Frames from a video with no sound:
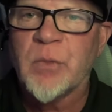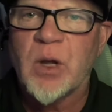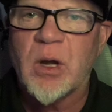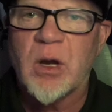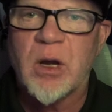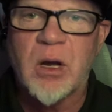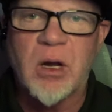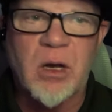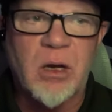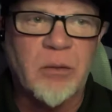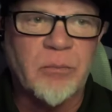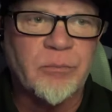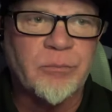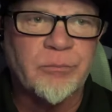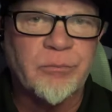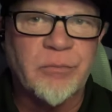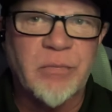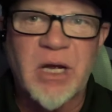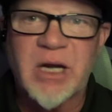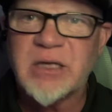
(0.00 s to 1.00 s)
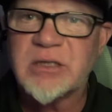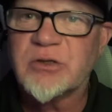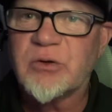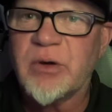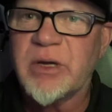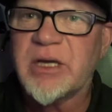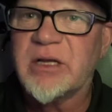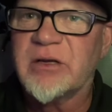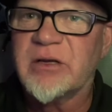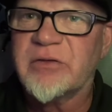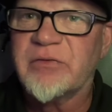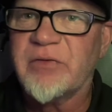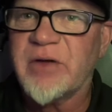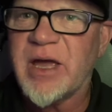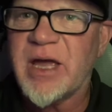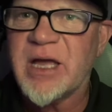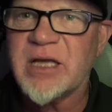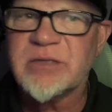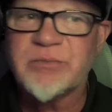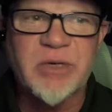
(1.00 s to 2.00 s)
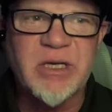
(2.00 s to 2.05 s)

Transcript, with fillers: um, not as quick and as fast,